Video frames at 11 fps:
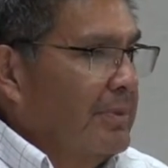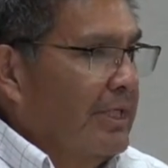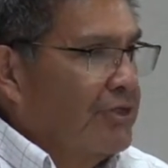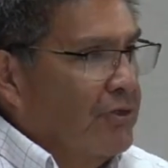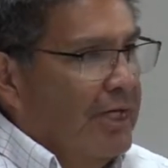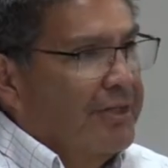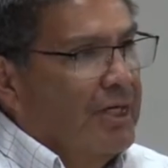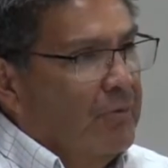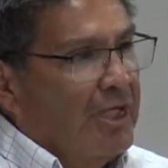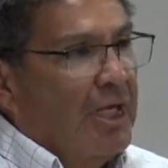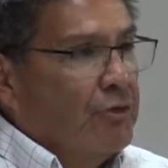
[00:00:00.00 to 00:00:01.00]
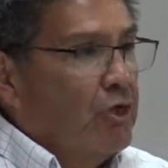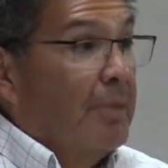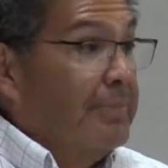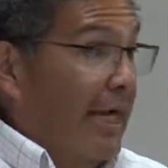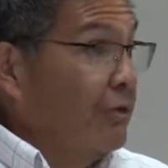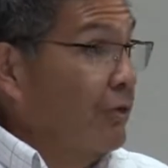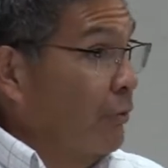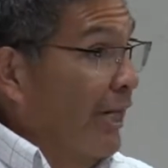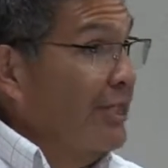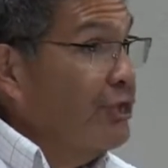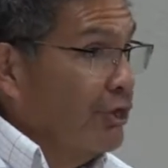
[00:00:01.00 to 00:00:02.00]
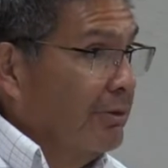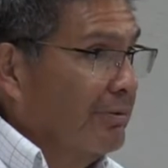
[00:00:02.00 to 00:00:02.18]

And so I thought, well, I'll drop down to the Ranger,